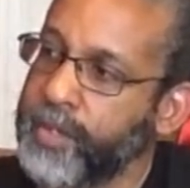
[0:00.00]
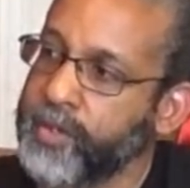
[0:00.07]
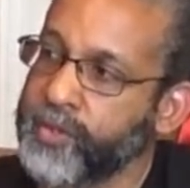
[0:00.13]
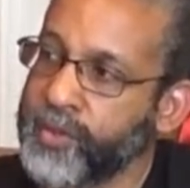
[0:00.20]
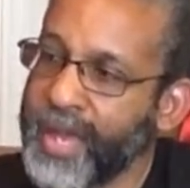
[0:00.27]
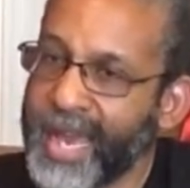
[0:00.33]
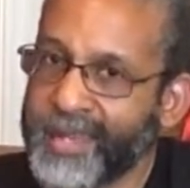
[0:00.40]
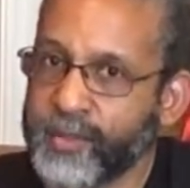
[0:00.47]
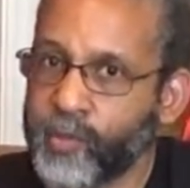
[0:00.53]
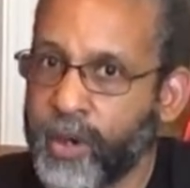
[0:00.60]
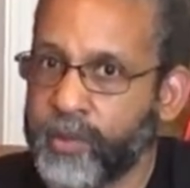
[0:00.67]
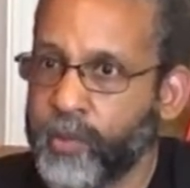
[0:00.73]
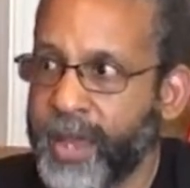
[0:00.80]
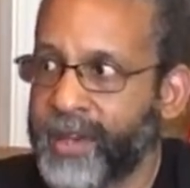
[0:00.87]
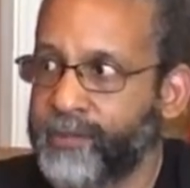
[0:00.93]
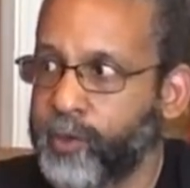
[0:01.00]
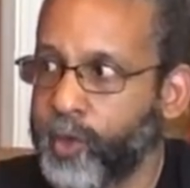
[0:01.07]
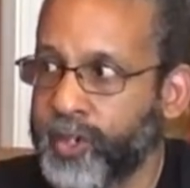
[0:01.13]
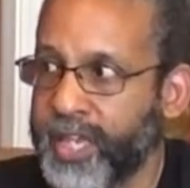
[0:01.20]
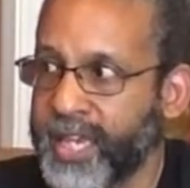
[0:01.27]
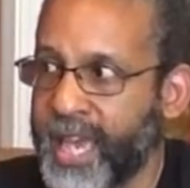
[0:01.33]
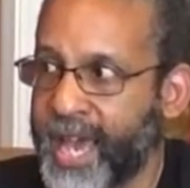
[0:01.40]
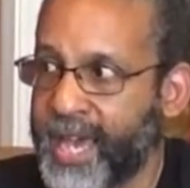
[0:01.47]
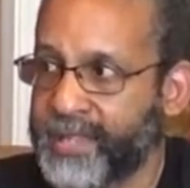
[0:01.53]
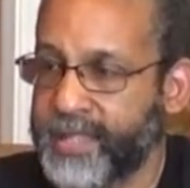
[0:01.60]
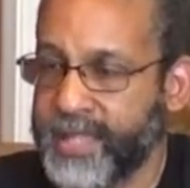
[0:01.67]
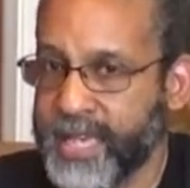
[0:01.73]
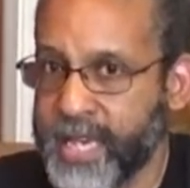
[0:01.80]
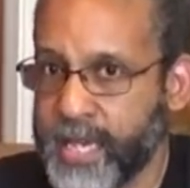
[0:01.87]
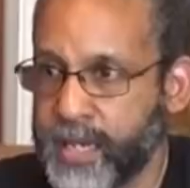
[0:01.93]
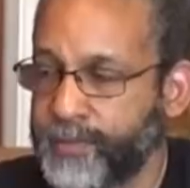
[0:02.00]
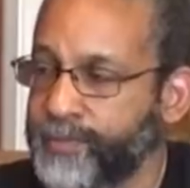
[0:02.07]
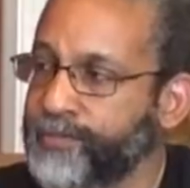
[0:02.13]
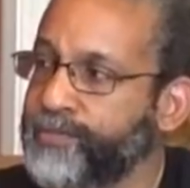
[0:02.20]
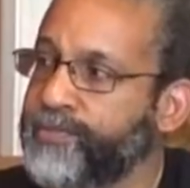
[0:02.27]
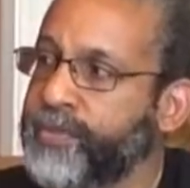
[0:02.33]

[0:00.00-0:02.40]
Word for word: So that is one way of looking at the